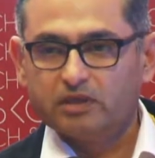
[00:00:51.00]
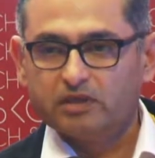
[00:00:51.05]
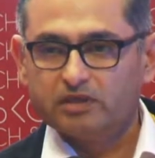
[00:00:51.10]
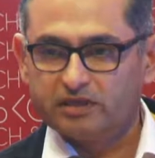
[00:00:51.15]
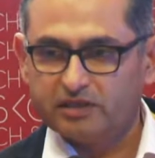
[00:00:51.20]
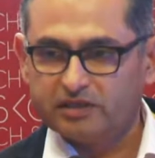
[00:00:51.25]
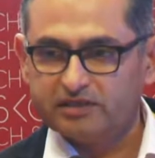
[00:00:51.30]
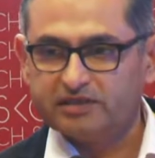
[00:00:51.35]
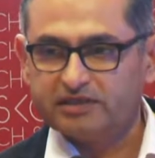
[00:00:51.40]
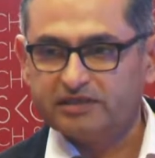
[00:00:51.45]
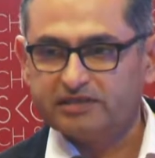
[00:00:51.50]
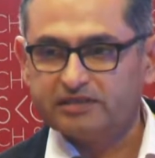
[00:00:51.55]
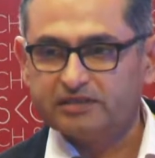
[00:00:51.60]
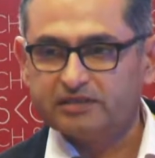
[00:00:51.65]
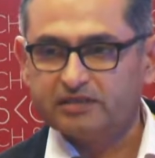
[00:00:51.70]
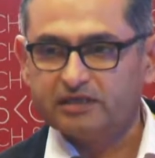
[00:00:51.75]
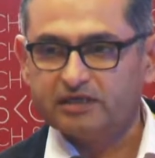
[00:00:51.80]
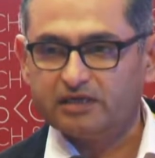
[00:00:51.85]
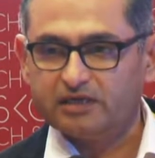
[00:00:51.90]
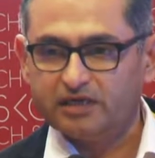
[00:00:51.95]
This is,
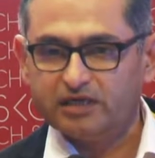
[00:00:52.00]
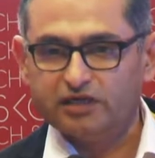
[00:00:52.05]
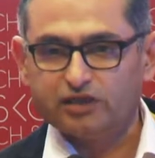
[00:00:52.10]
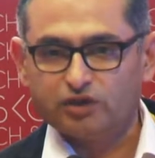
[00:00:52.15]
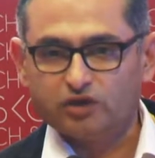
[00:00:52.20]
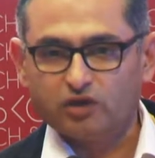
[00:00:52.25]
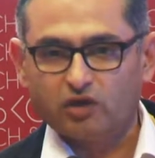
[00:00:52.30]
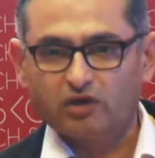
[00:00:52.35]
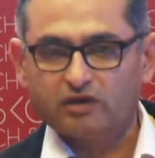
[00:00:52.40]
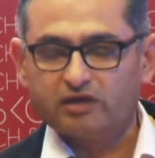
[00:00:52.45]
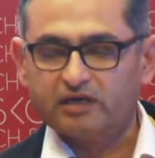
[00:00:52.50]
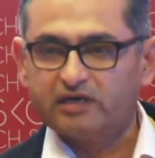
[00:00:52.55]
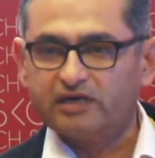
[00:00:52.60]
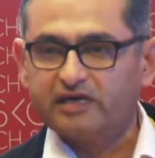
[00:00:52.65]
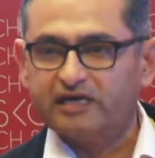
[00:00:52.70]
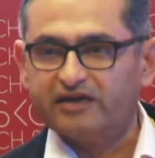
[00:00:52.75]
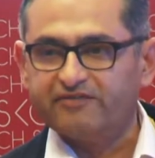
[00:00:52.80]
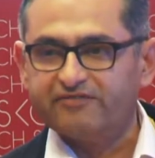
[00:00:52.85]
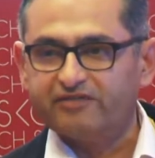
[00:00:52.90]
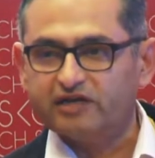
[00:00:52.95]
in short,
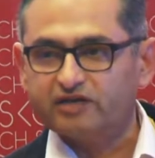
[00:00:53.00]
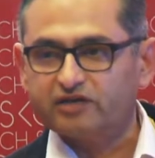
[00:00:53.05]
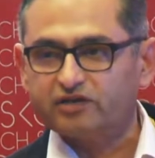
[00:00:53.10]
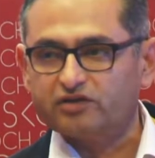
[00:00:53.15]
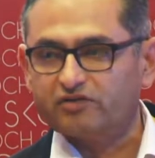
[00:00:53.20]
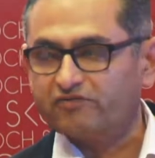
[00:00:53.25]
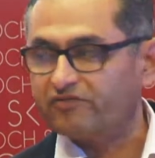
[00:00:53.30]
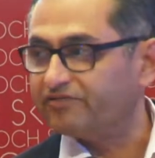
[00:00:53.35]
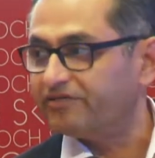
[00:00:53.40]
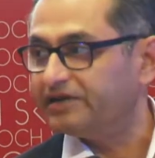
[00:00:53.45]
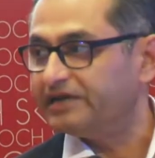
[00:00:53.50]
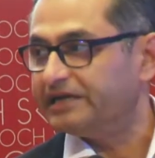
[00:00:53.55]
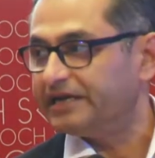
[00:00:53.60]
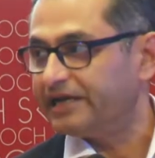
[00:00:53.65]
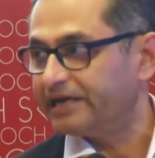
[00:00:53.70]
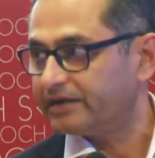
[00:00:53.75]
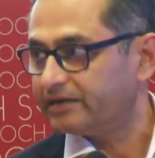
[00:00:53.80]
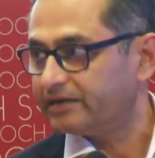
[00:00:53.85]
definition of a fintech.